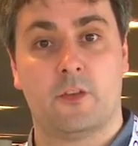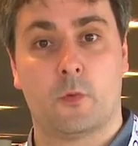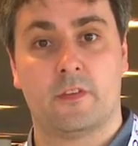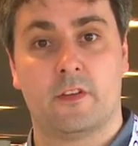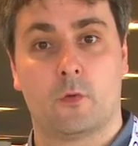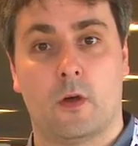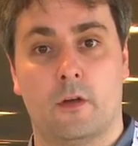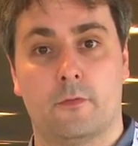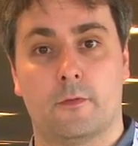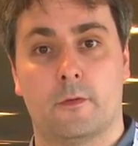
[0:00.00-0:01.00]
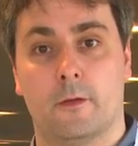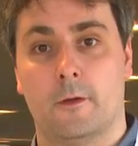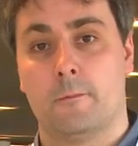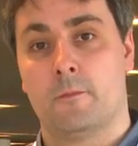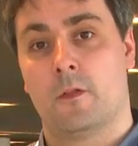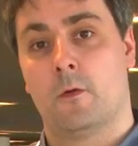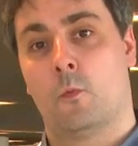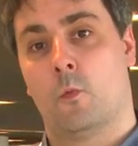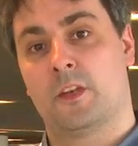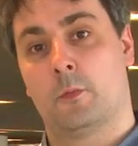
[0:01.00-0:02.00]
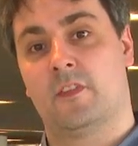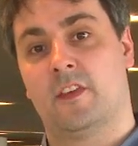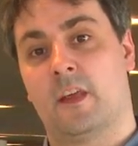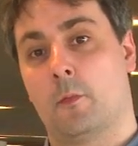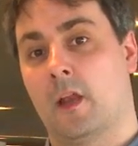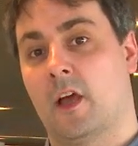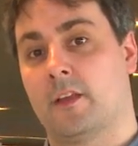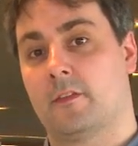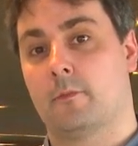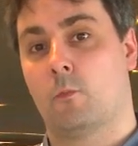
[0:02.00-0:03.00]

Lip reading: 2012. What did we see that we liked?